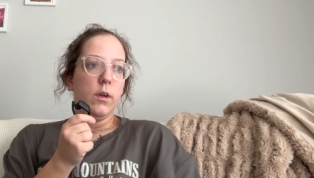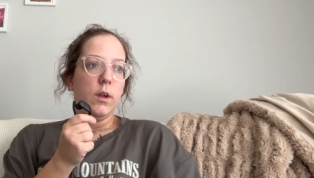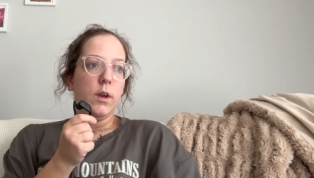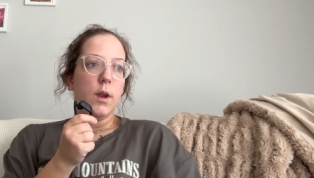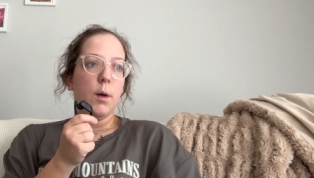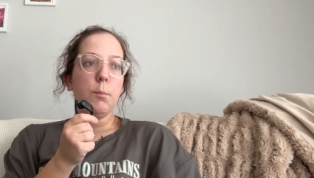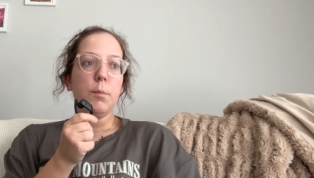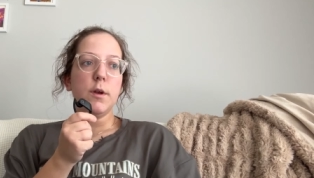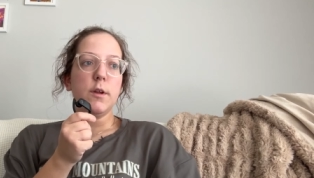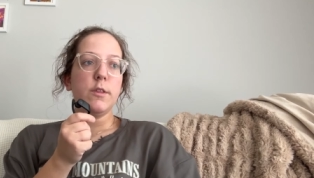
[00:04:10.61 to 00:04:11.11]

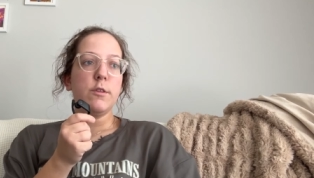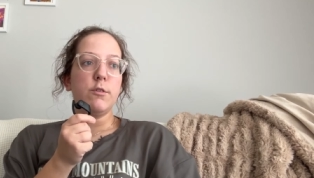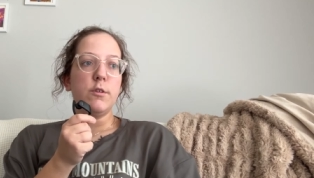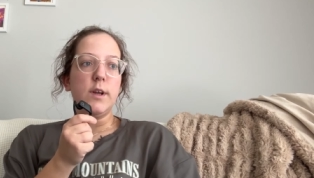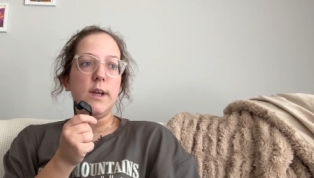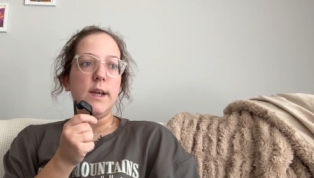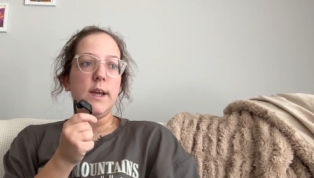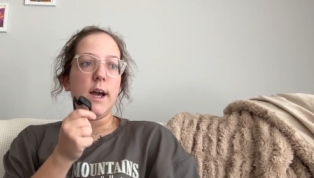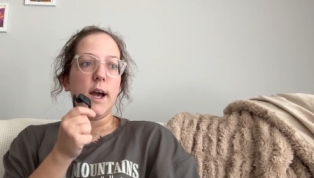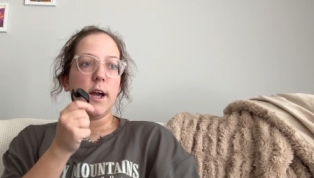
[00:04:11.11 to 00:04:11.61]
Number
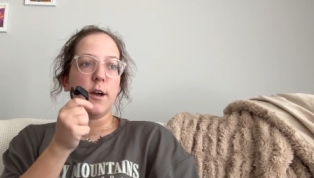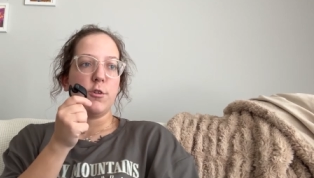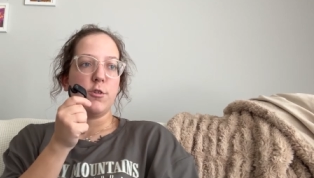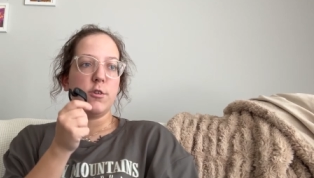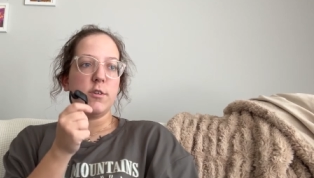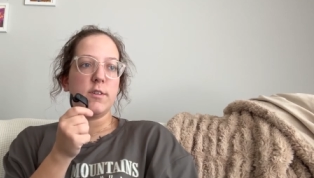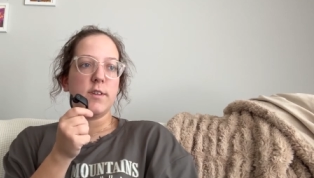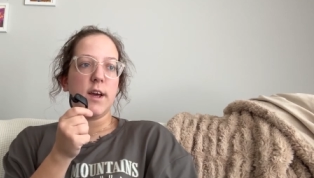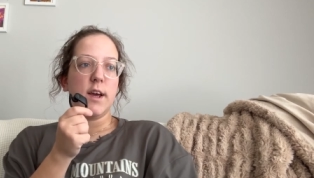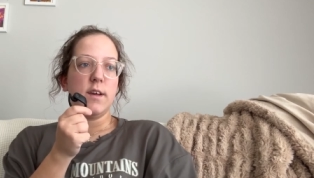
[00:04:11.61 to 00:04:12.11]
3,
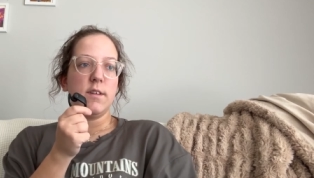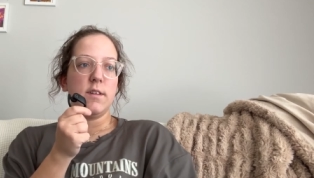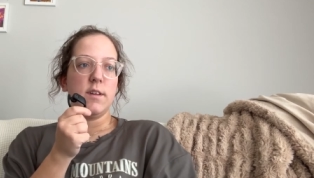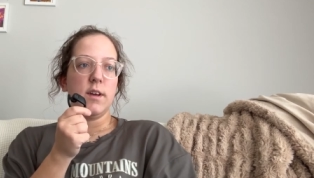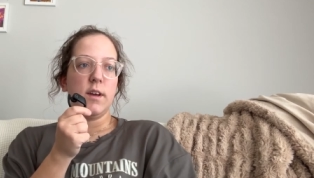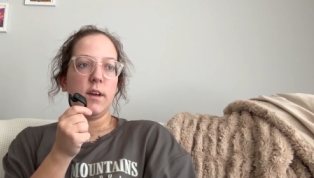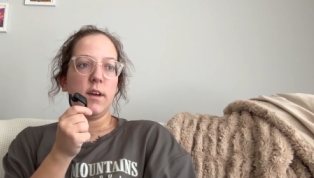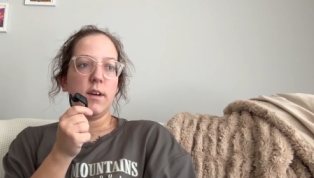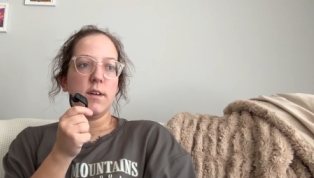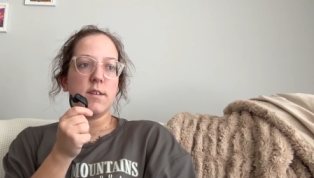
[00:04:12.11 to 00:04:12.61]

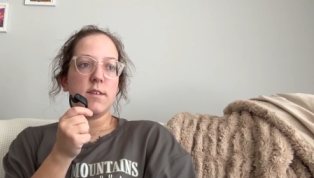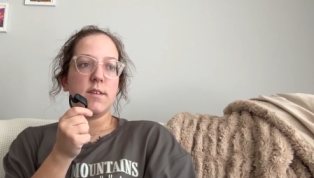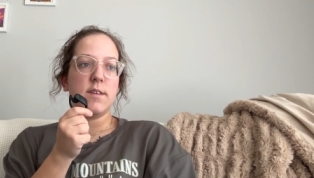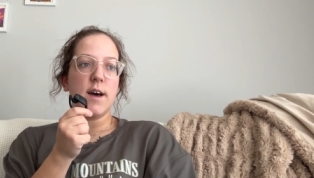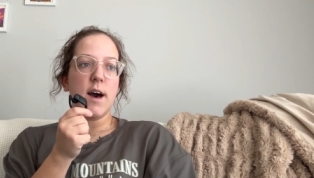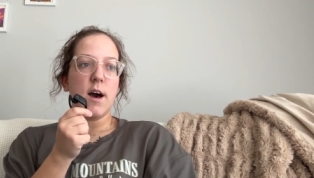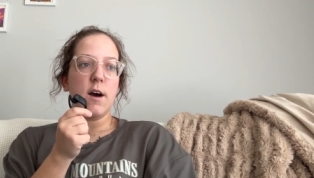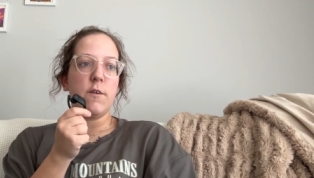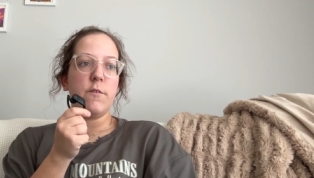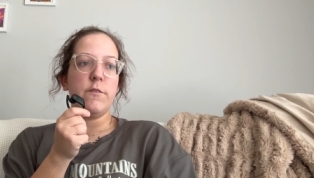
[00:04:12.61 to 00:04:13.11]
exercising
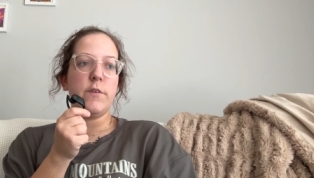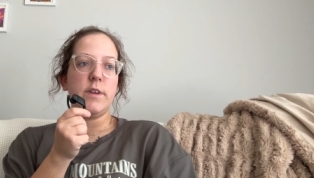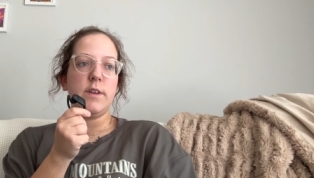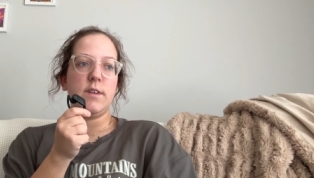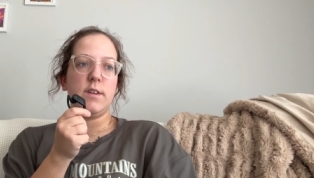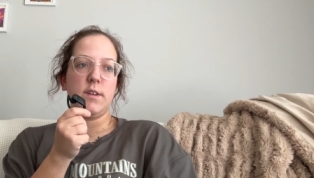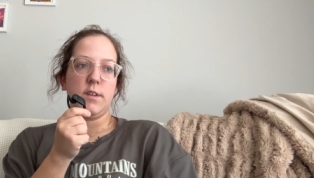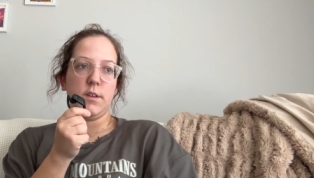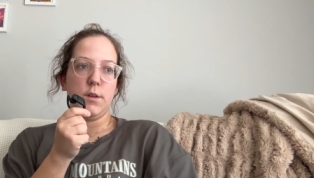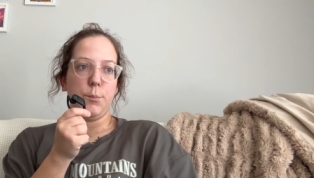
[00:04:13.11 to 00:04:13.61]

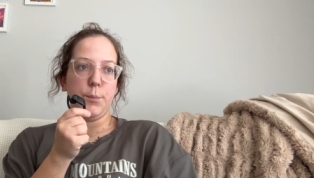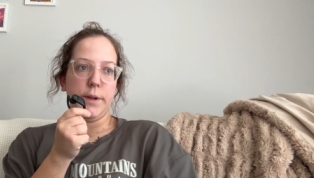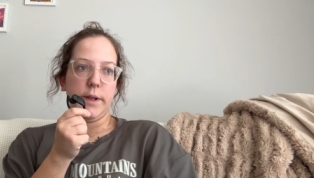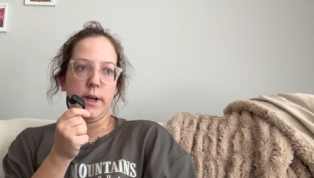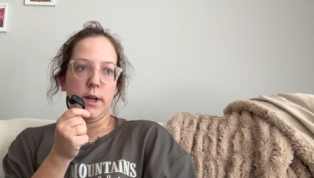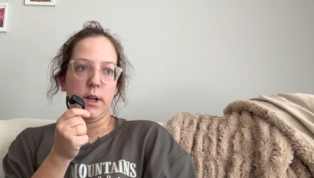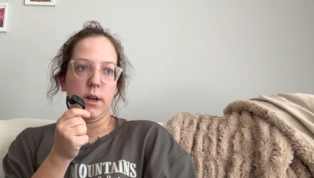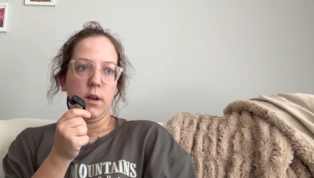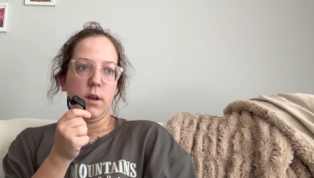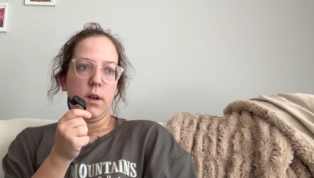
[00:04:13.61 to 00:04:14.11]

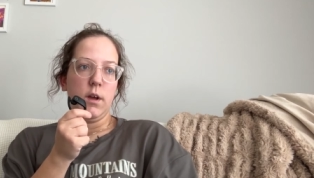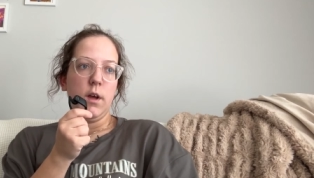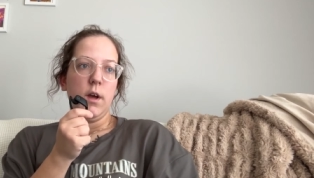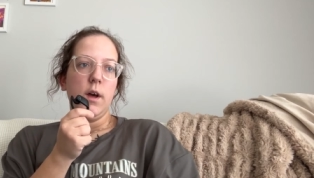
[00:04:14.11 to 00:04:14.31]
self-discipline.